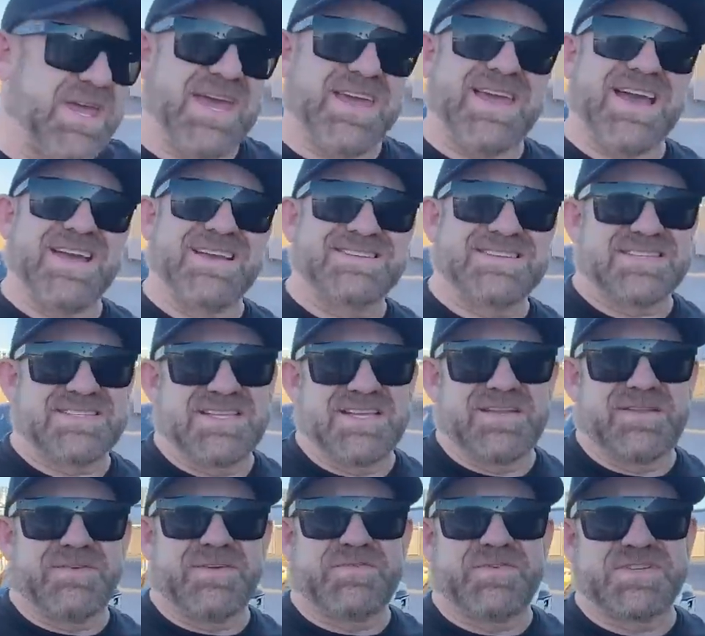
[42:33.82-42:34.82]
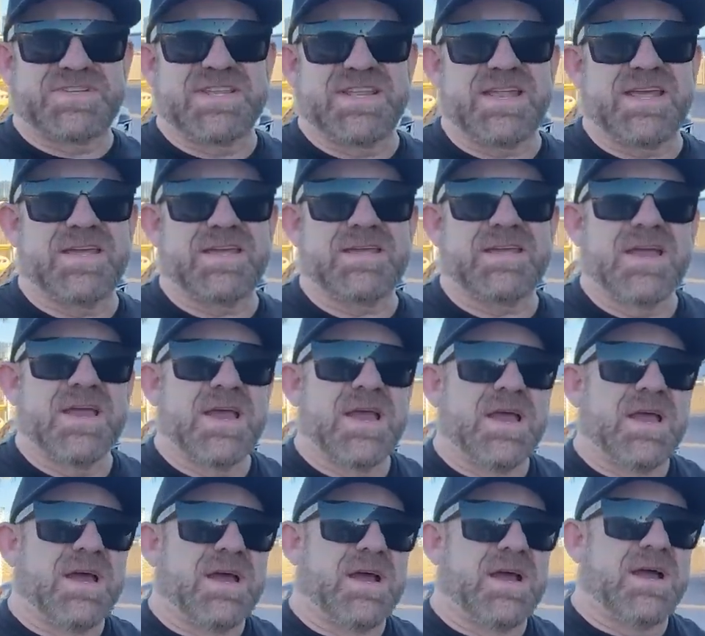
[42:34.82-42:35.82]
guys, that's the end of it for today.
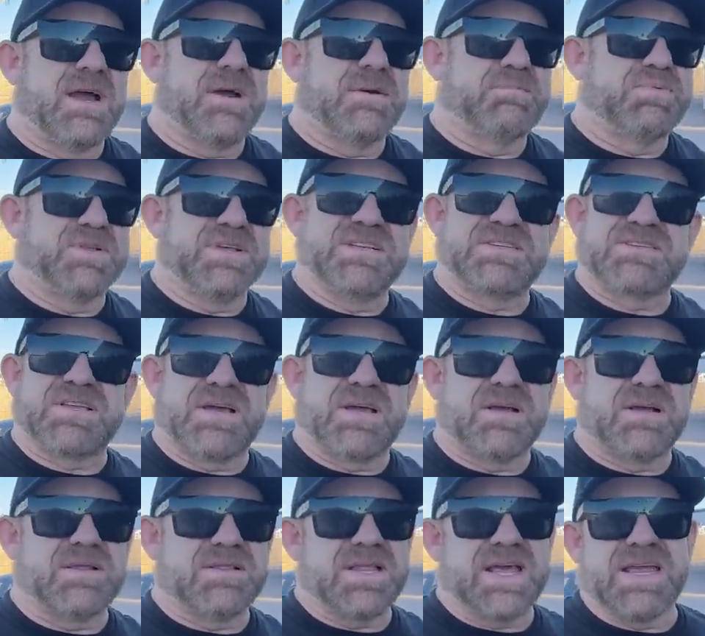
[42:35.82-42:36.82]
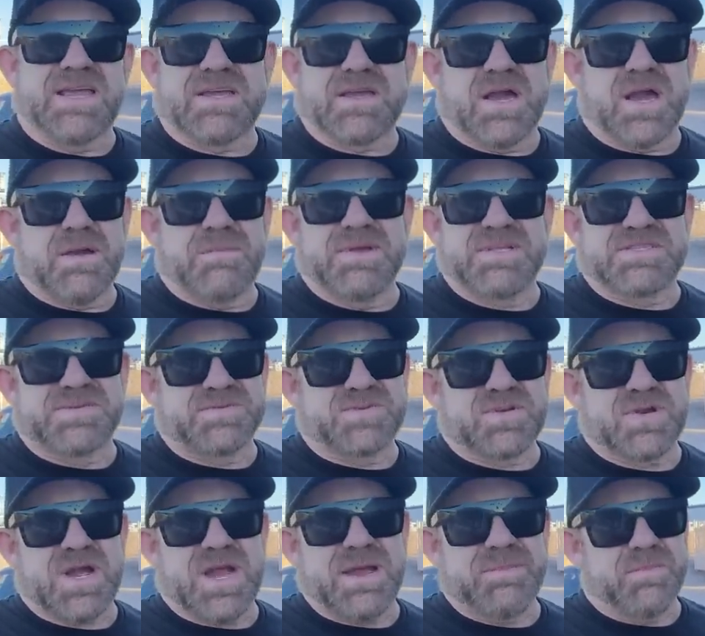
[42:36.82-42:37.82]
Uh, please uh, like, comment,
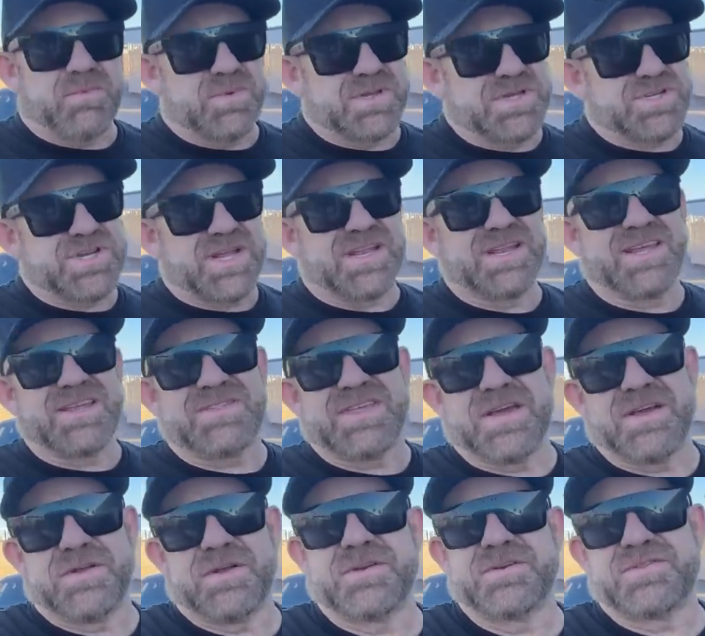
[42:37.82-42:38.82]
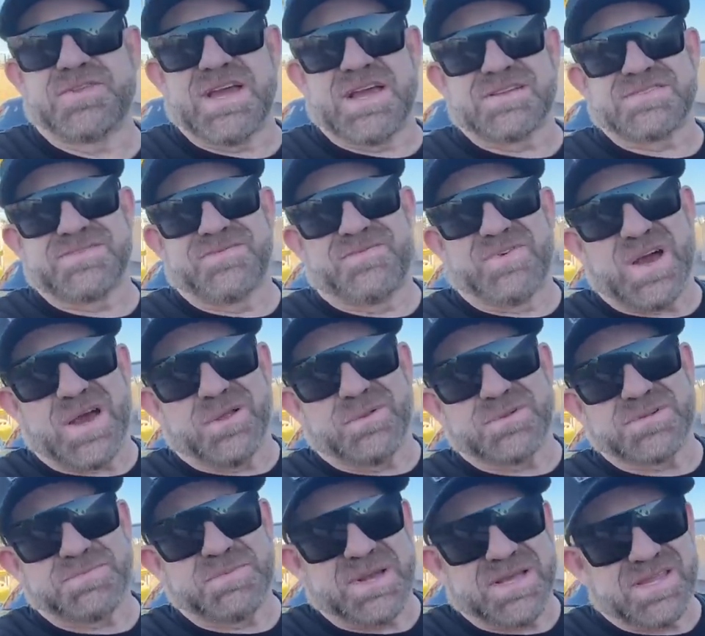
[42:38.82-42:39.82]
subscribe. I'm really trying to hit that one hundred thousand
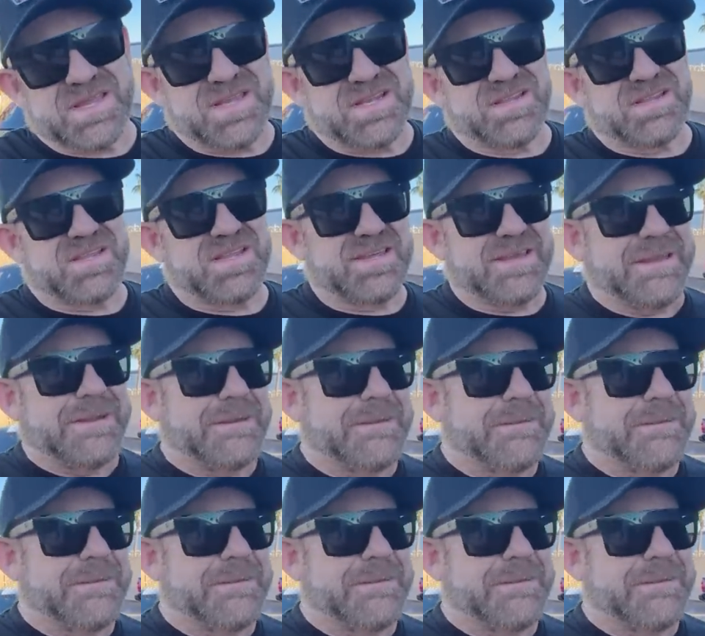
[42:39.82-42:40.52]
followers by the end of the year.